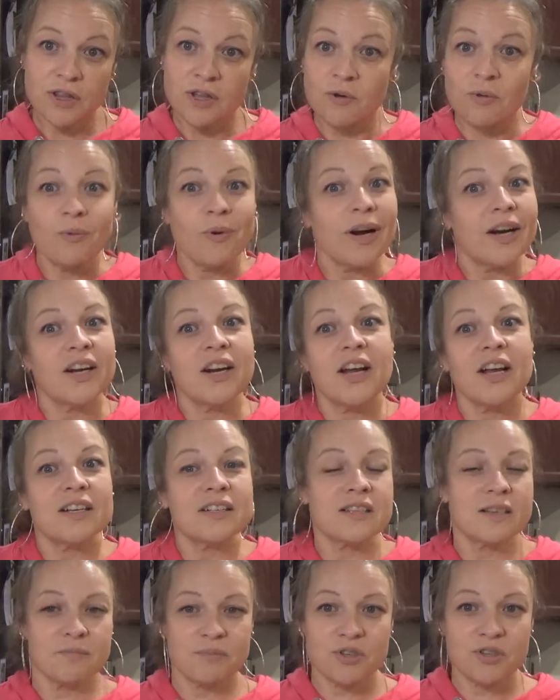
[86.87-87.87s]
then why not
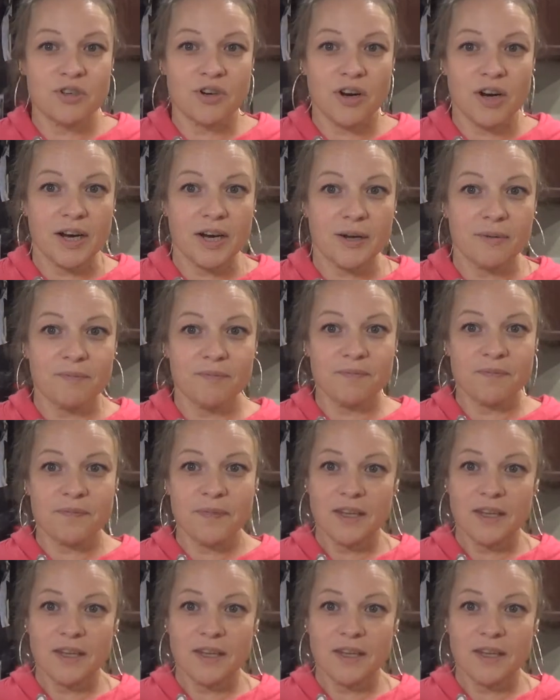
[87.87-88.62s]
subscribe?